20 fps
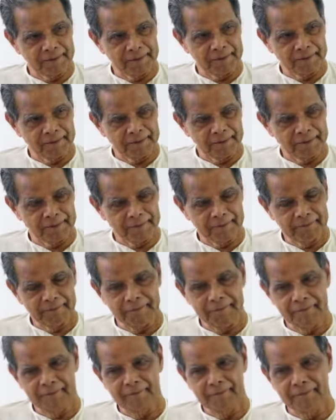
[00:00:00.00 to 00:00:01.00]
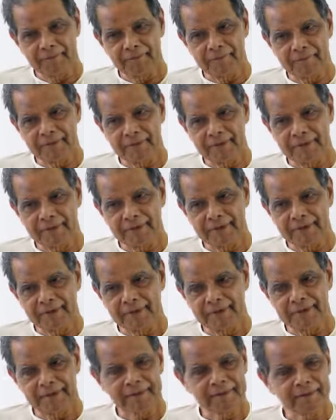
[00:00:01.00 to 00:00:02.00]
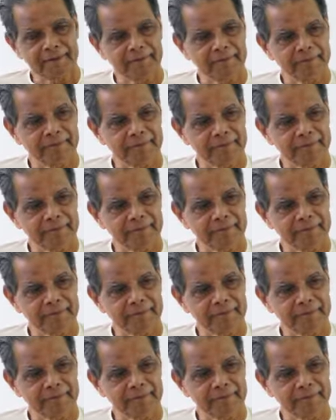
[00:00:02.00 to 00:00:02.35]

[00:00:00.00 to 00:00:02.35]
Nothing is said.